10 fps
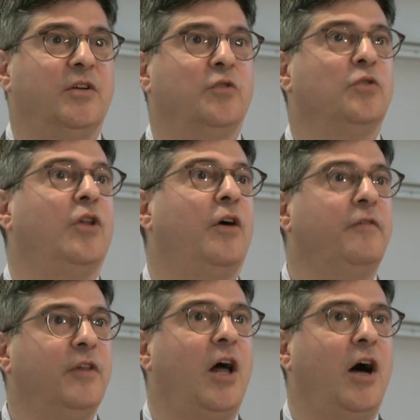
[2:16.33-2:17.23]
rule
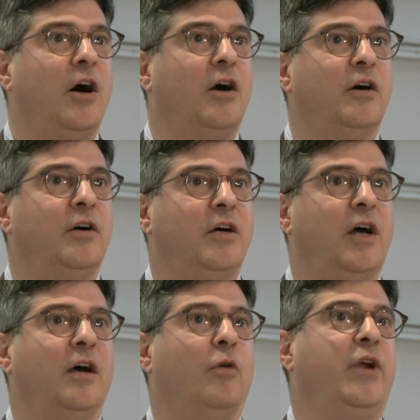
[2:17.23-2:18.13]
of law
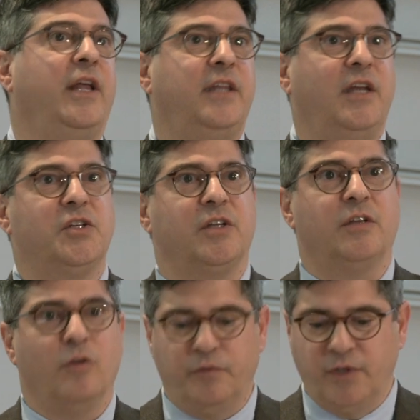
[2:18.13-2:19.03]
uh,
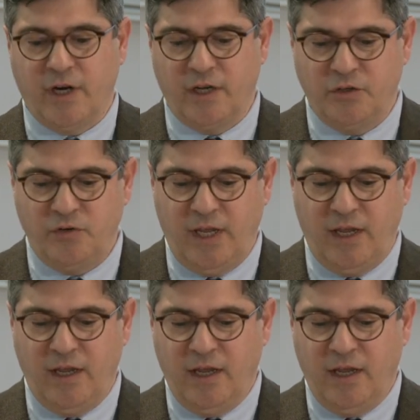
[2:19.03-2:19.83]
orientation of the country,